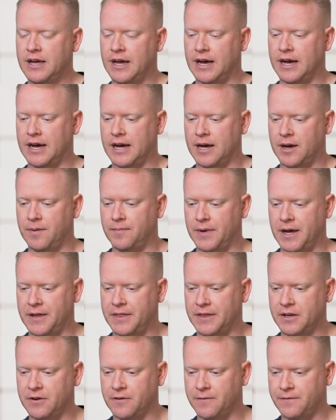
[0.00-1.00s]
I
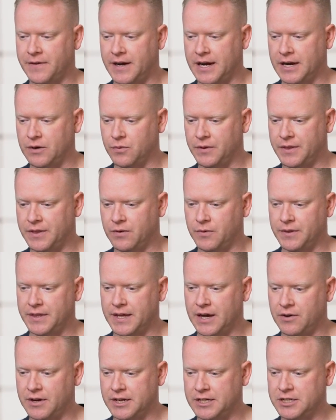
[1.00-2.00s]
think you're fine
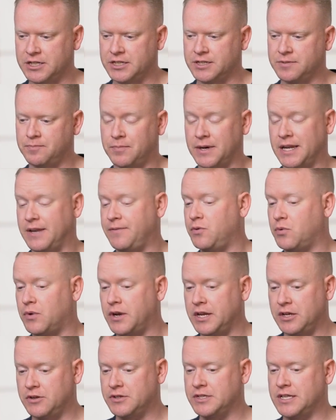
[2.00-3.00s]
without it. But if you
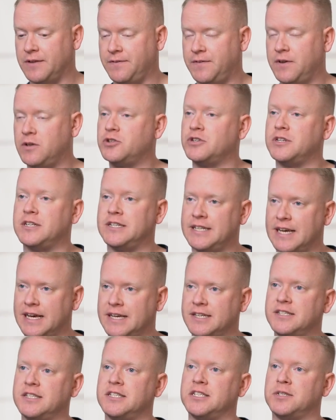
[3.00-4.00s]
want to use it in the future to
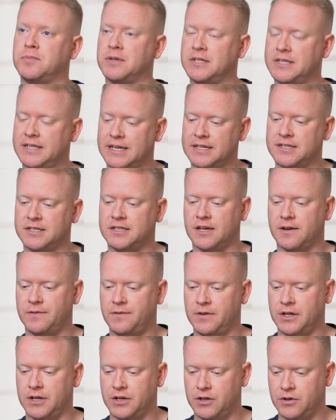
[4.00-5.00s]
test and split test
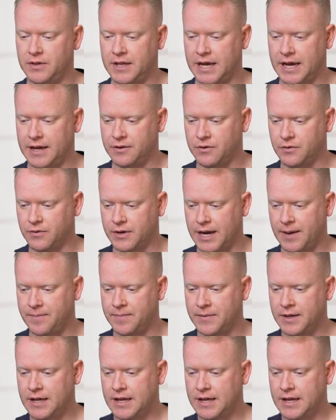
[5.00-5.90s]
stuff, you can do that, okay?